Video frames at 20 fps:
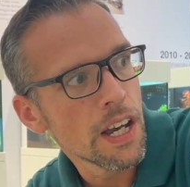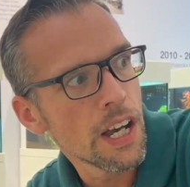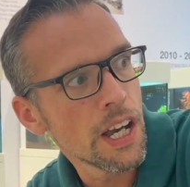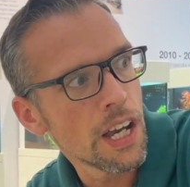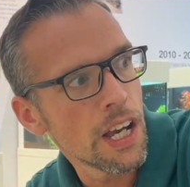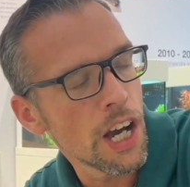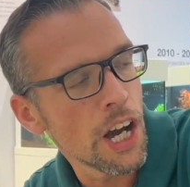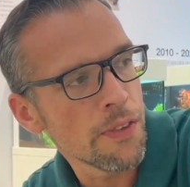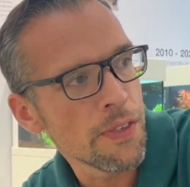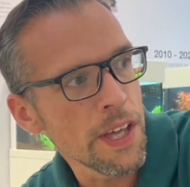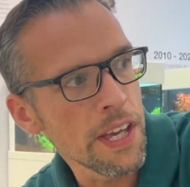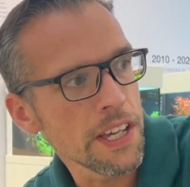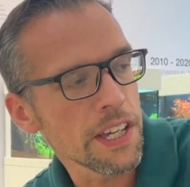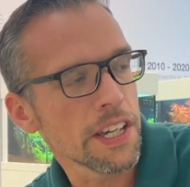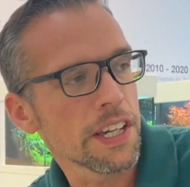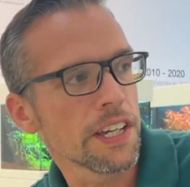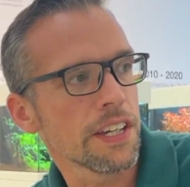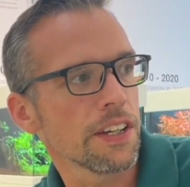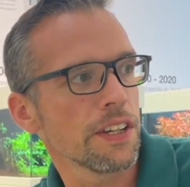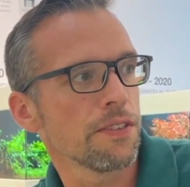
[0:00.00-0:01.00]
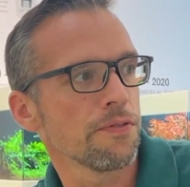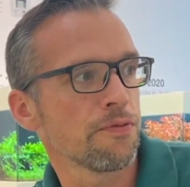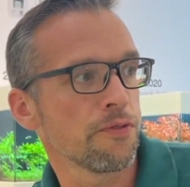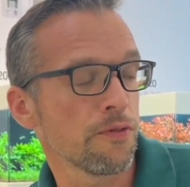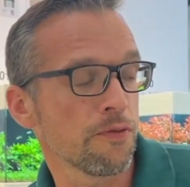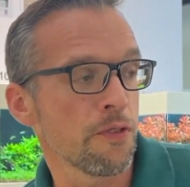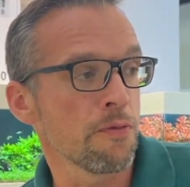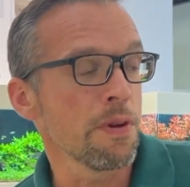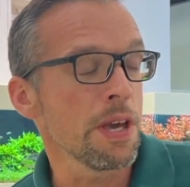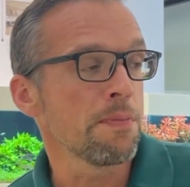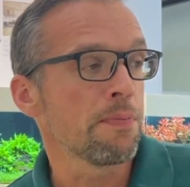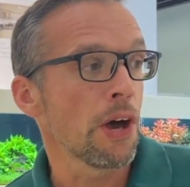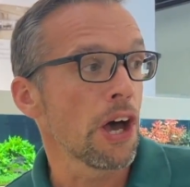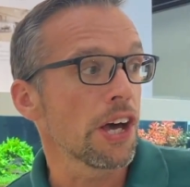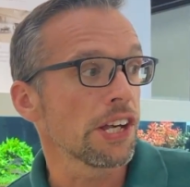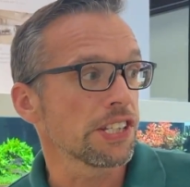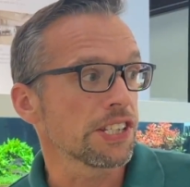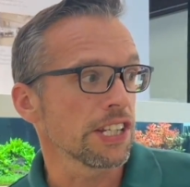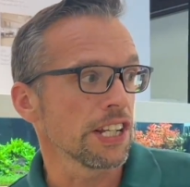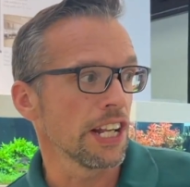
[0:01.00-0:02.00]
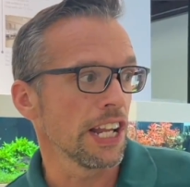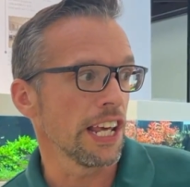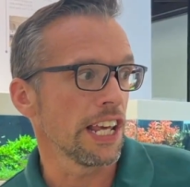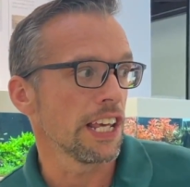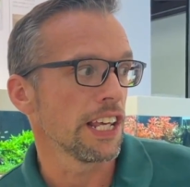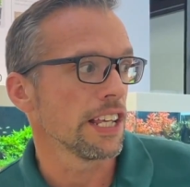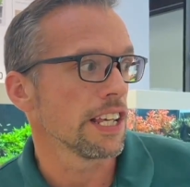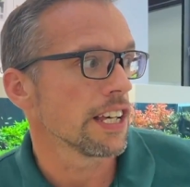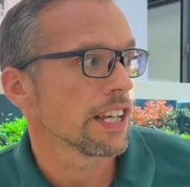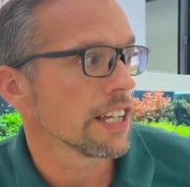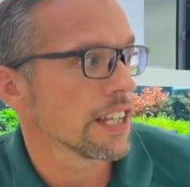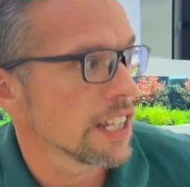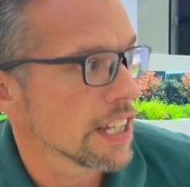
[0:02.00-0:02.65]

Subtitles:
I think for me personally,